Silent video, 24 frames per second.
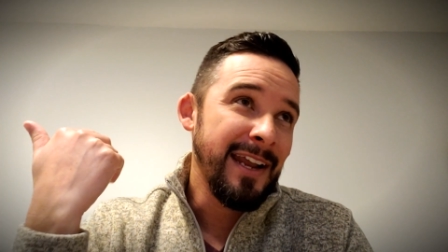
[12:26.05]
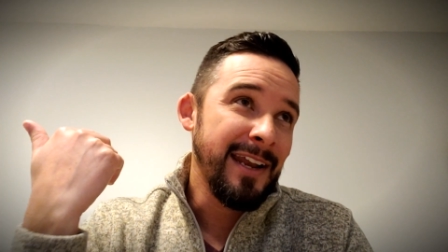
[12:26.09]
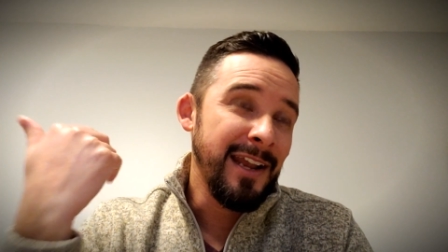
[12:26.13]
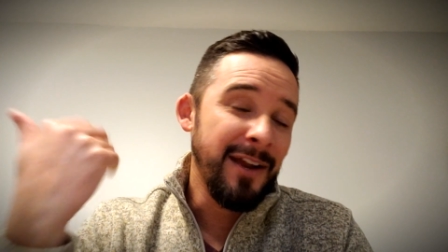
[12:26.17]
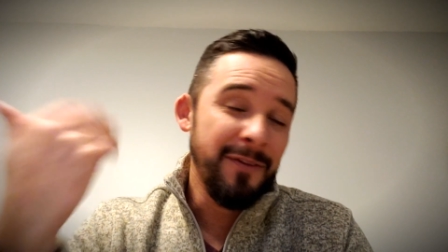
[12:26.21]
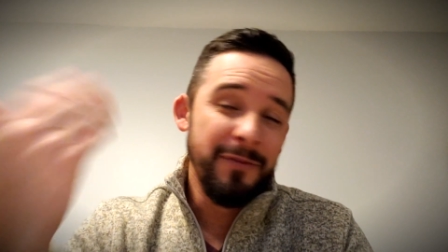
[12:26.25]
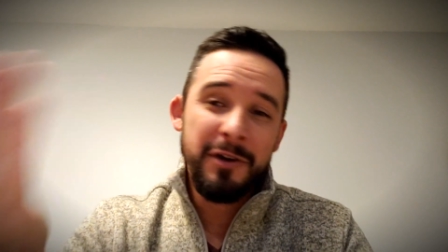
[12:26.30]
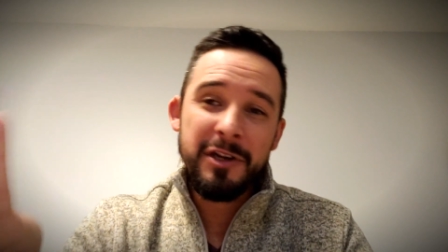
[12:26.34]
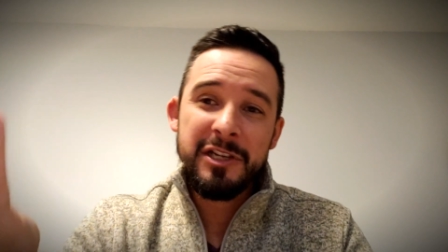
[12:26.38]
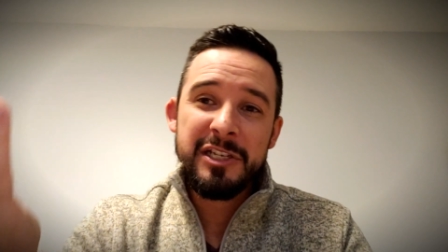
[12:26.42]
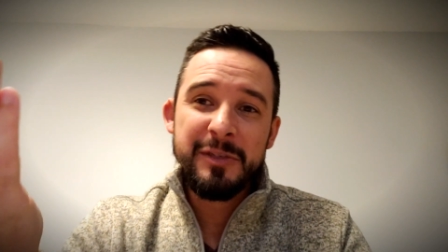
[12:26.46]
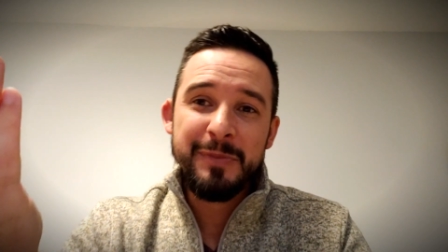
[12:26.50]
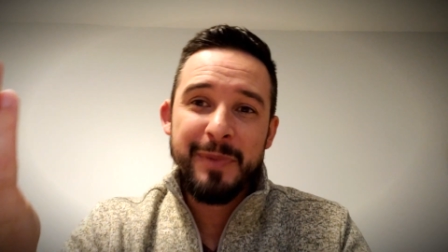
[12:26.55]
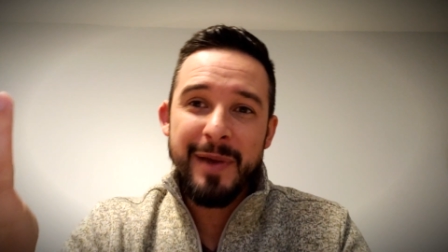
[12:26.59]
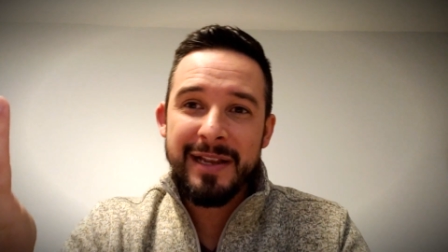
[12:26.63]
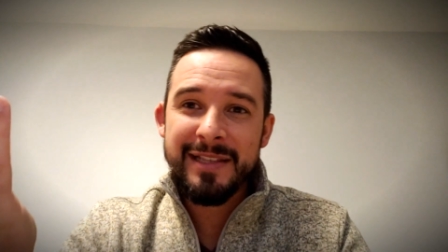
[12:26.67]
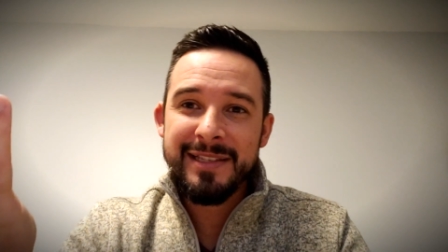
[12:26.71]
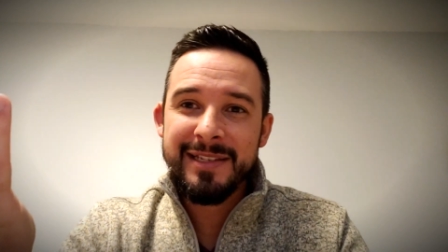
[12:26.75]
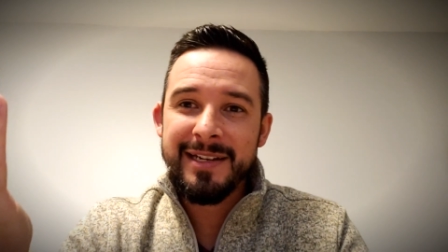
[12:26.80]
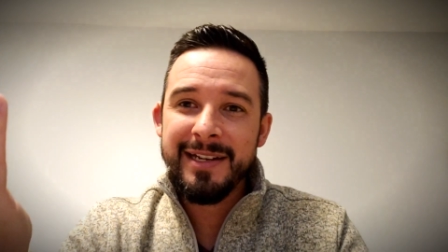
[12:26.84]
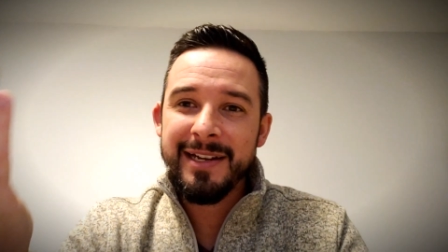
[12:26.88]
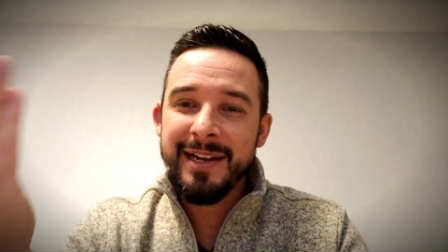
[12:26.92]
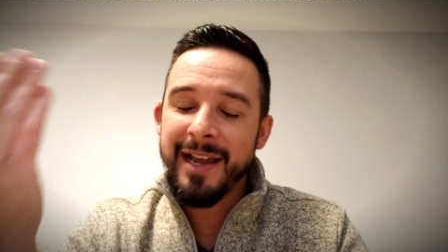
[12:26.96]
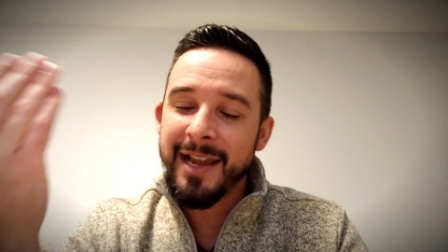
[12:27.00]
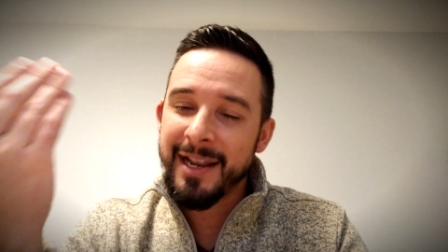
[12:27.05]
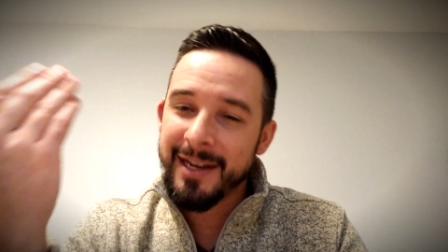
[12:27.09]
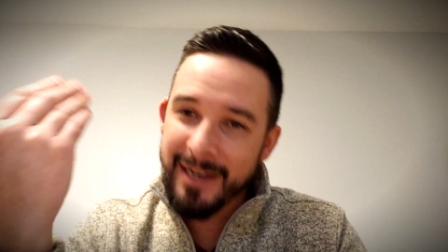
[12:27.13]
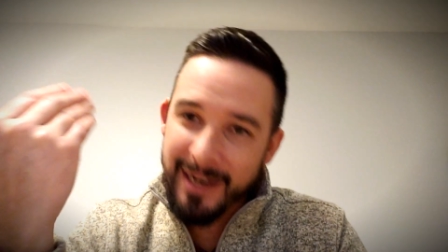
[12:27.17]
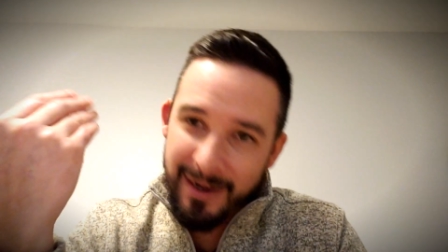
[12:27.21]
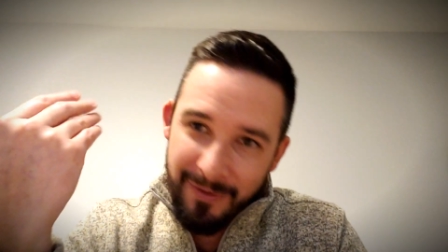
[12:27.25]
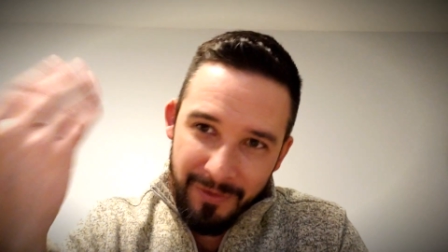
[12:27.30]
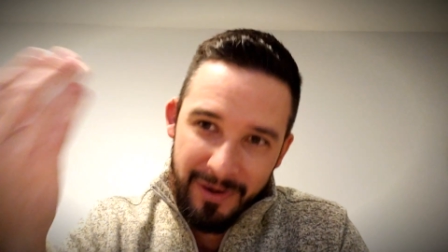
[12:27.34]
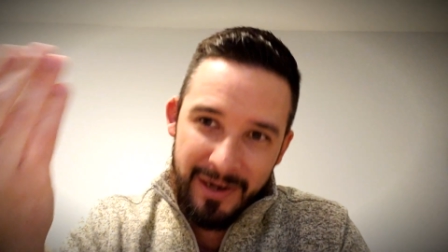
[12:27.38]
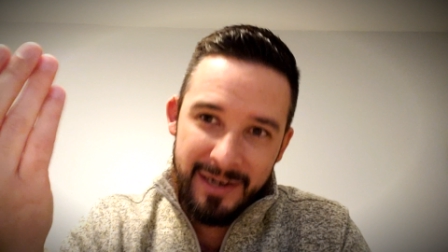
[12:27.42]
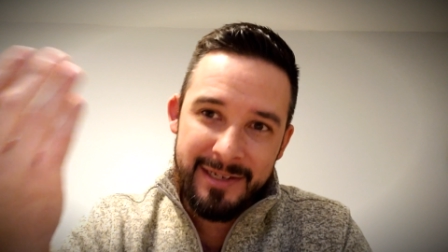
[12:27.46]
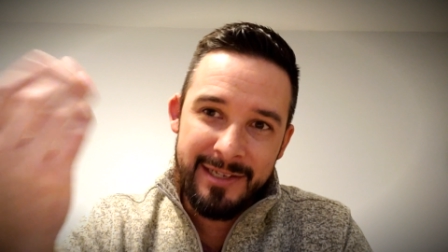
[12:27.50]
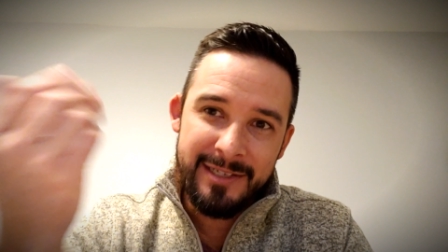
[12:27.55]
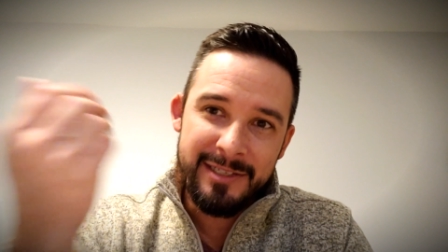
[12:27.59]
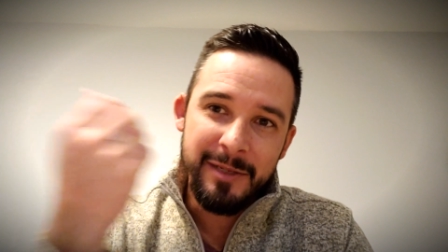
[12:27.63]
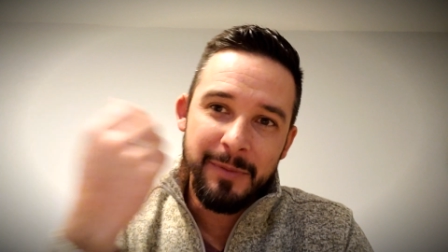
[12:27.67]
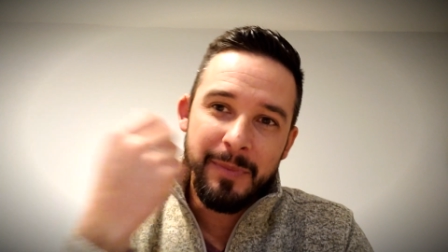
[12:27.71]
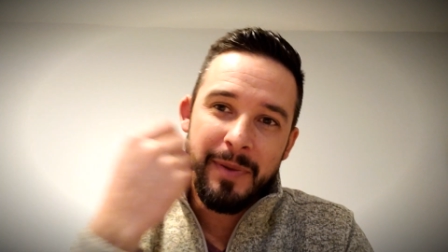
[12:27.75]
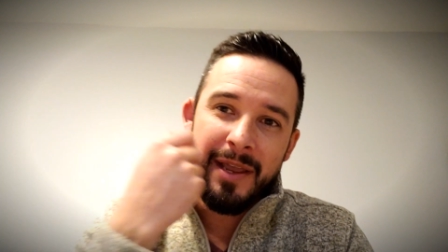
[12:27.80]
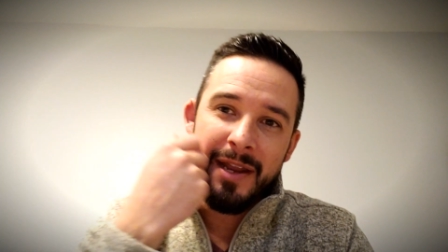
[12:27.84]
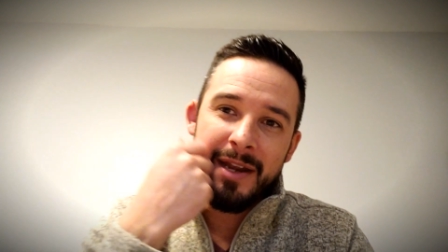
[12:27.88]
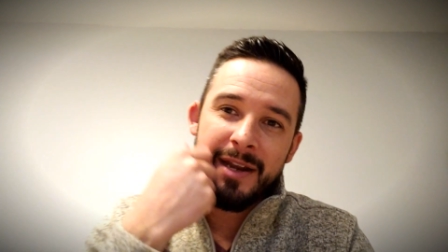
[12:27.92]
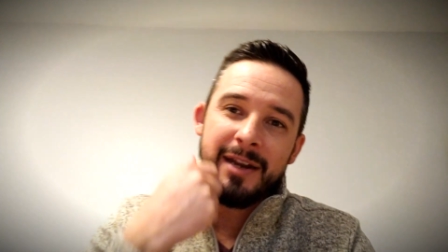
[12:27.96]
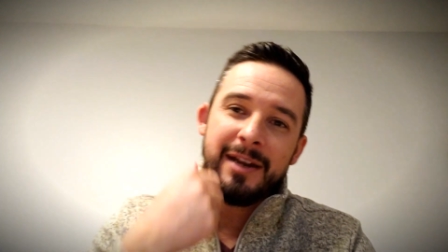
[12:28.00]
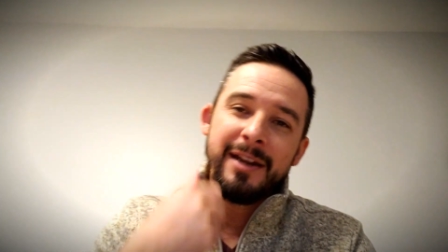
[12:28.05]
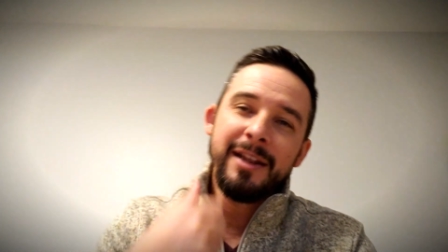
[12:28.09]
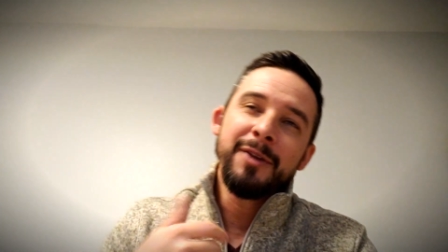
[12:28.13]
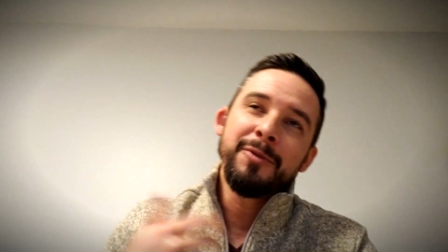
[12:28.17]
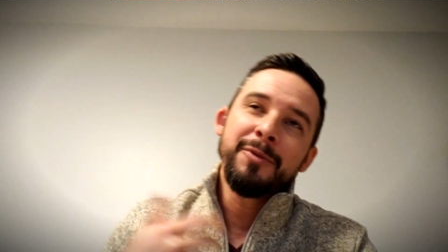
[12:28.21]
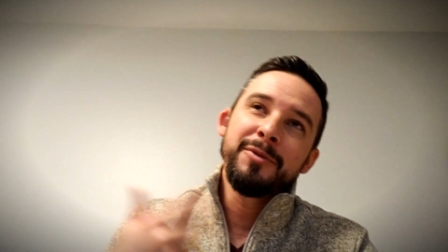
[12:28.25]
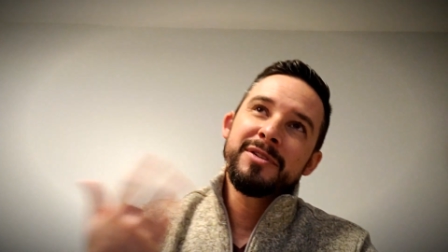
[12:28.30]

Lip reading: I never expected it. I never anticipated it.